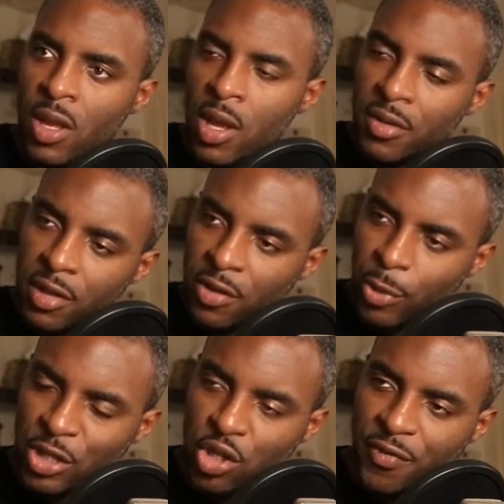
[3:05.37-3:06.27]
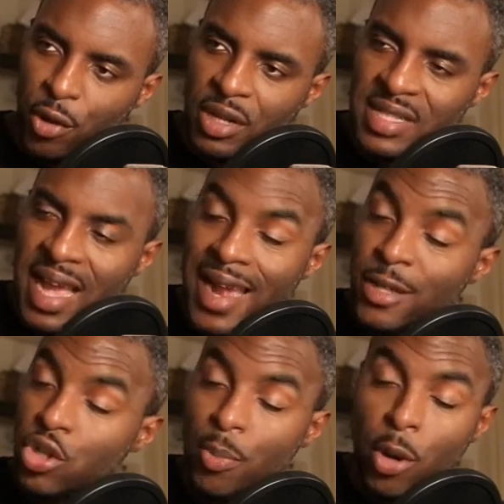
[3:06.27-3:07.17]
the direction of your desires, your
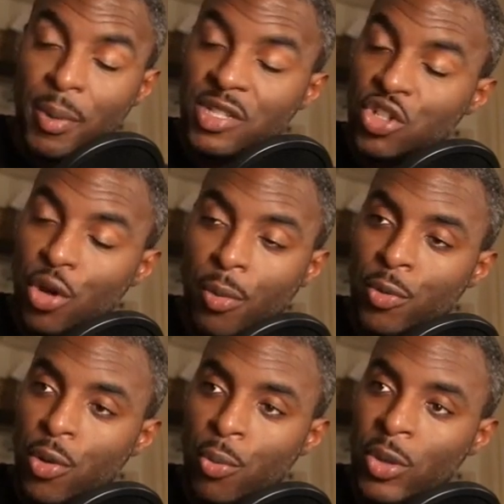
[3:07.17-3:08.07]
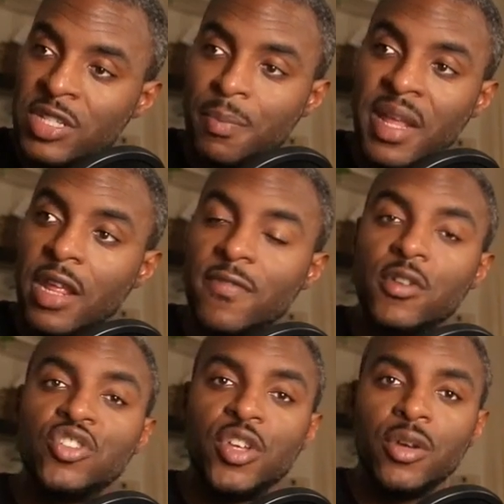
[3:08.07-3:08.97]
purpose, your what's meaningful
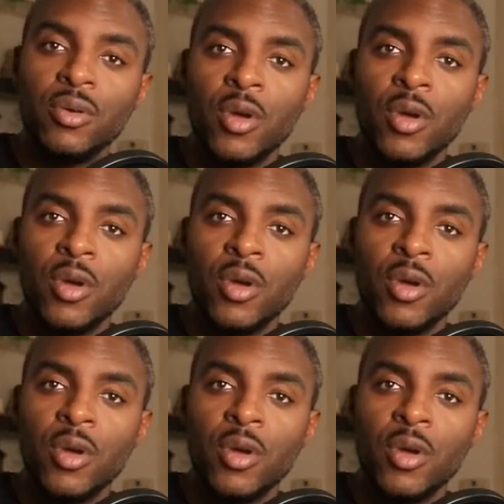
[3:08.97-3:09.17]
to you,